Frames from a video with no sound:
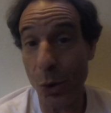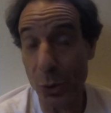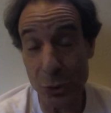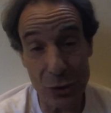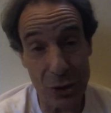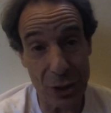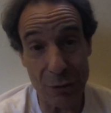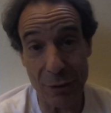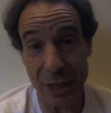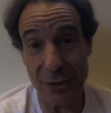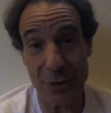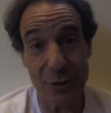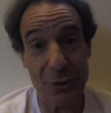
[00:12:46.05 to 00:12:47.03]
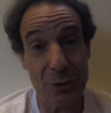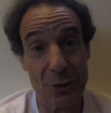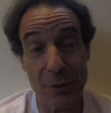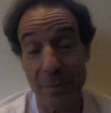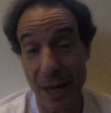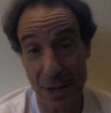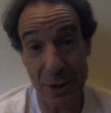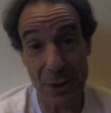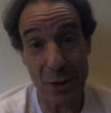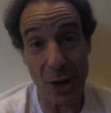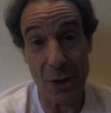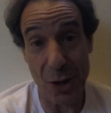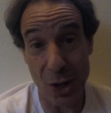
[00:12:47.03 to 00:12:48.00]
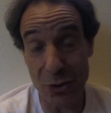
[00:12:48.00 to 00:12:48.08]
Older generations are dependent
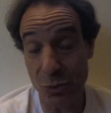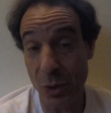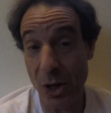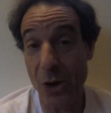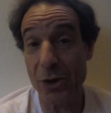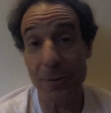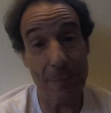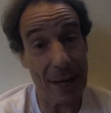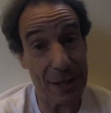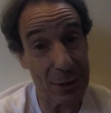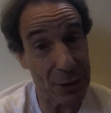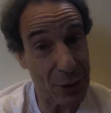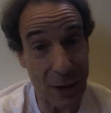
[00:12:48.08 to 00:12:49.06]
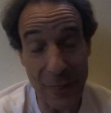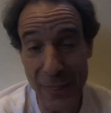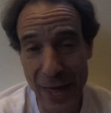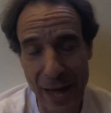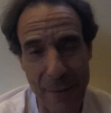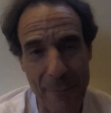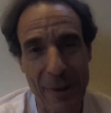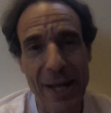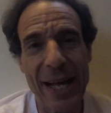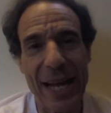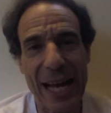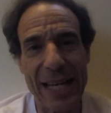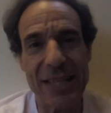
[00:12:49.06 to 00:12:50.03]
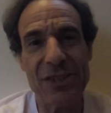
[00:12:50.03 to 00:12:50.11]
on us, we are dependent on them,
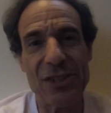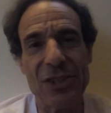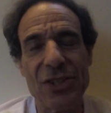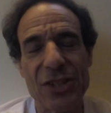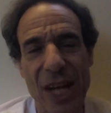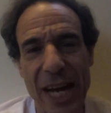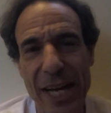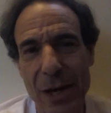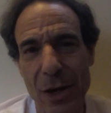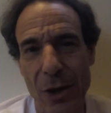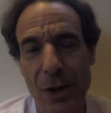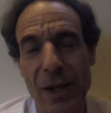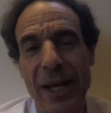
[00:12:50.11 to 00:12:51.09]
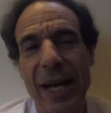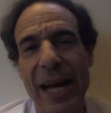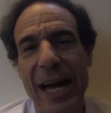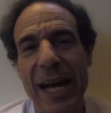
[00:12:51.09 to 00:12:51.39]
and it's a cycle.